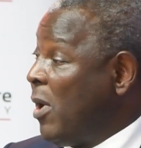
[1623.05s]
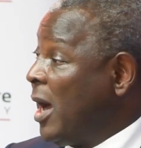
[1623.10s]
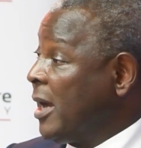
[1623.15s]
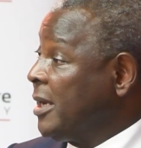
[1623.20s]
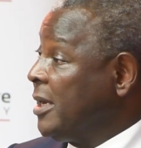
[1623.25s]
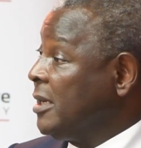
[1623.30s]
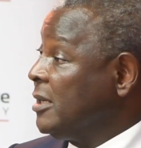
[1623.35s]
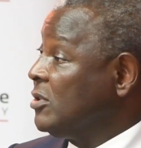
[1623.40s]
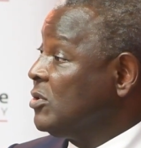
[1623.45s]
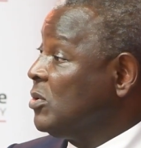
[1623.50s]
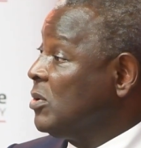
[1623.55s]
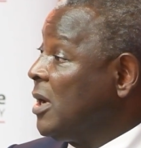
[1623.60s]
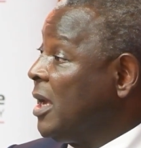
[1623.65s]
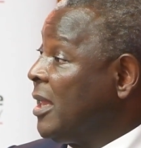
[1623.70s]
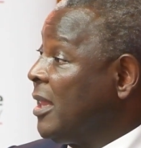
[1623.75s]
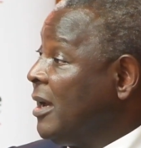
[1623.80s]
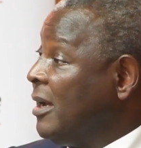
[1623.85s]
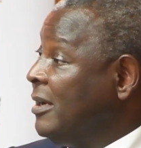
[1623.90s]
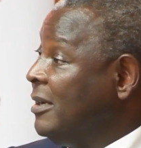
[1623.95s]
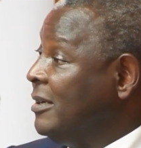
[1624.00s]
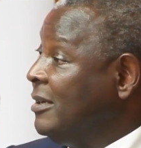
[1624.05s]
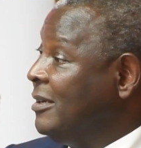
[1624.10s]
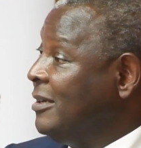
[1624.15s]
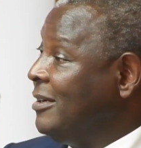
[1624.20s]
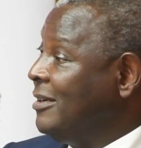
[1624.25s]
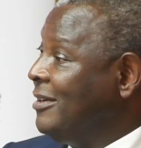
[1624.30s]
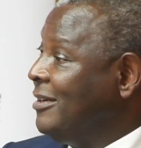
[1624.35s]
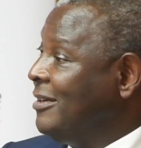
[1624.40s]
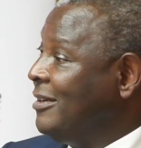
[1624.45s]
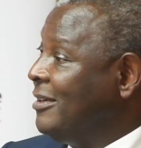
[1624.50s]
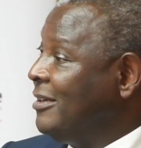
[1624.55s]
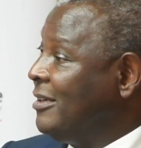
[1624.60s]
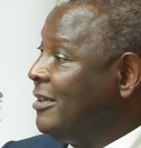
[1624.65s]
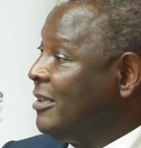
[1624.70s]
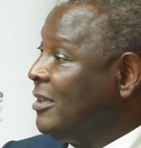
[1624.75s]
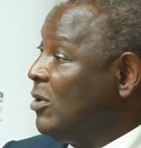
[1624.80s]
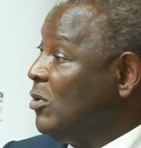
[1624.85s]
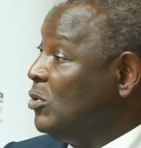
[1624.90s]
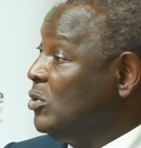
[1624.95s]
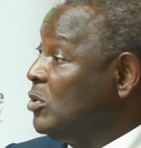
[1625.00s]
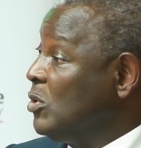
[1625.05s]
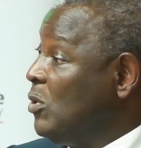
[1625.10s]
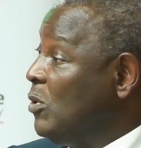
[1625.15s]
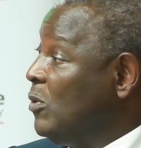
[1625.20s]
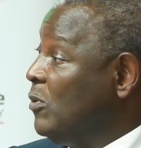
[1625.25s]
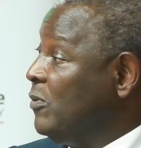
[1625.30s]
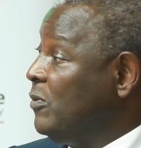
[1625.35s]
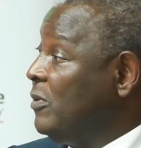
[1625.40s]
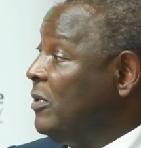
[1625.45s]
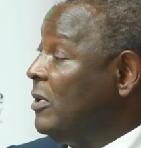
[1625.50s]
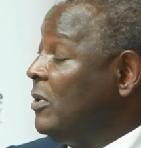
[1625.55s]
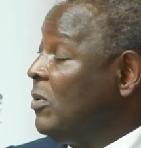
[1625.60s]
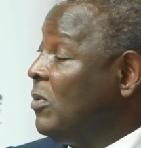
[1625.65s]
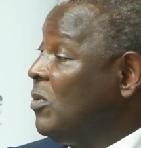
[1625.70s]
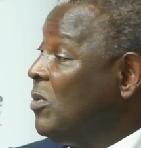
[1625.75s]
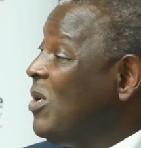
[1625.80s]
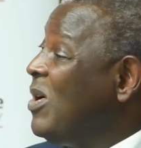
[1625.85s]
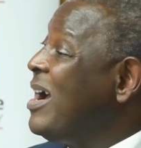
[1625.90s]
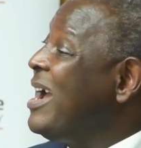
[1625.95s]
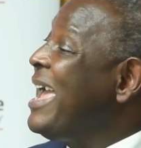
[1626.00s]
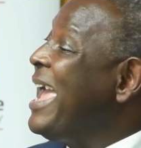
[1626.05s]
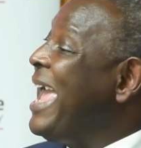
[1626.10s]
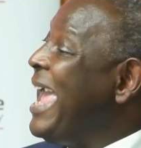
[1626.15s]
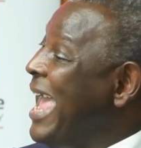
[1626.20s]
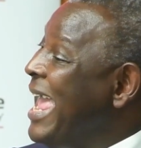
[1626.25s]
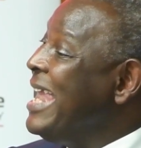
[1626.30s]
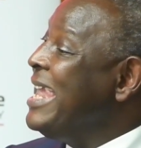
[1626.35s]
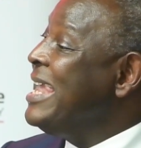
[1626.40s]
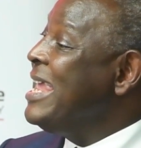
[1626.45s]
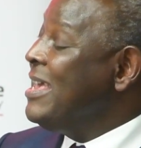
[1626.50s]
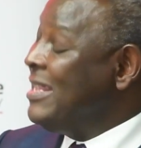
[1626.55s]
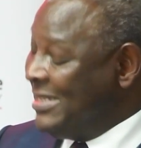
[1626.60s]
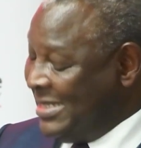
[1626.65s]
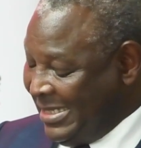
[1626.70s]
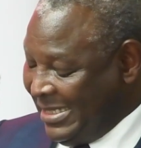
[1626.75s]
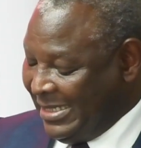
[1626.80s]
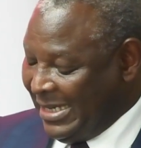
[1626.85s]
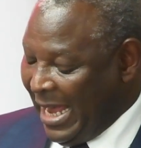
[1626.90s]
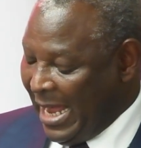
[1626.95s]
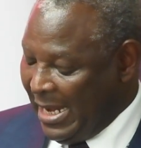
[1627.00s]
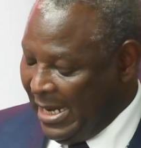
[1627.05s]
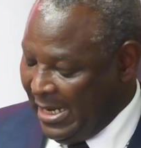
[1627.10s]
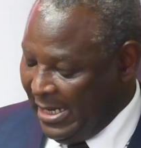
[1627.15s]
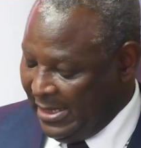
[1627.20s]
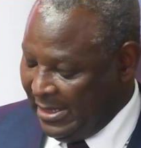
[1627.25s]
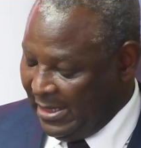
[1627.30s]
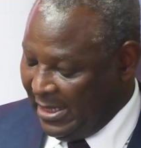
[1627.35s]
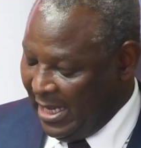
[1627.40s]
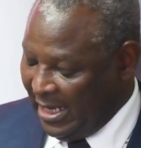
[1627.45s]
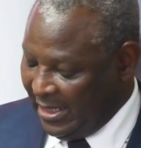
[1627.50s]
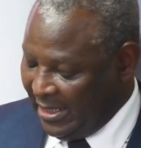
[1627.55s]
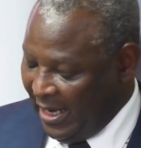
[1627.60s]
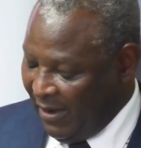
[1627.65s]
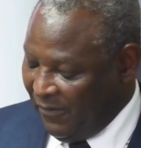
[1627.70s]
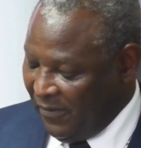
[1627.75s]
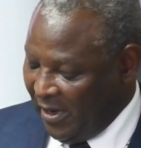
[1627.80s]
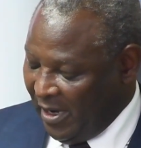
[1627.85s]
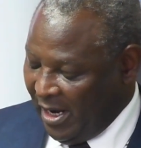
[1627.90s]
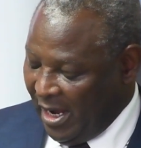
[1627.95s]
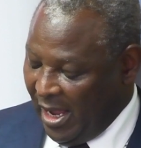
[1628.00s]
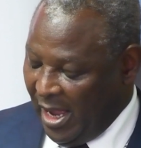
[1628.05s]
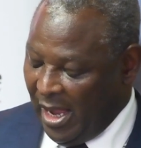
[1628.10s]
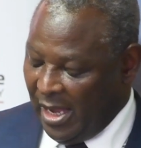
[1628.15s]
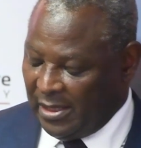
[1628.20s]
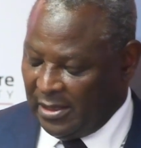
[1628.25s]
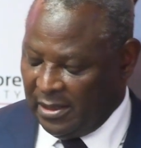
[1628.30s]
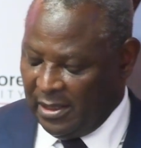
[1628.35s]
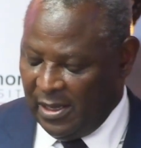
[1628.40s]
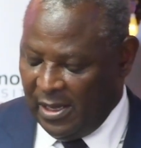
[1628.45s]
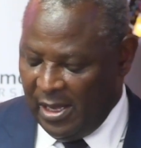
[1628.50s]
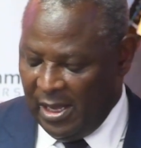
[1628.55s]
working together to solve any challenge that Africa has.